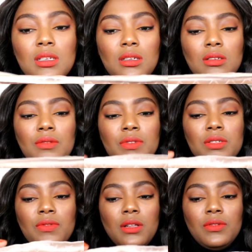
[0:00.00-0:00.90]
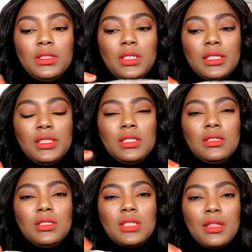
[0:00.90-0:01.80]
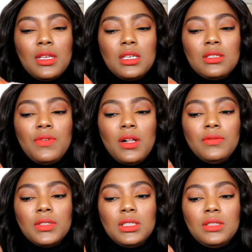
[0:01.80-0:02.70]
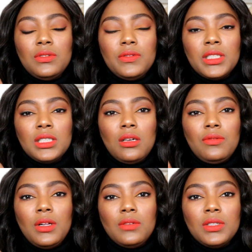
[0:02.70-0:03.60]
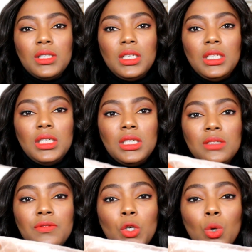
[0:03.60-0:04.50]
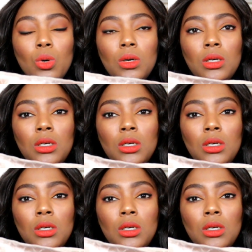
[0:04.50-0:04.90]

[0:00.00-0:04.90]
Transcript: I don't know if this velvet is. This is, I think it's velvet. If it's not velvet, then it is velour.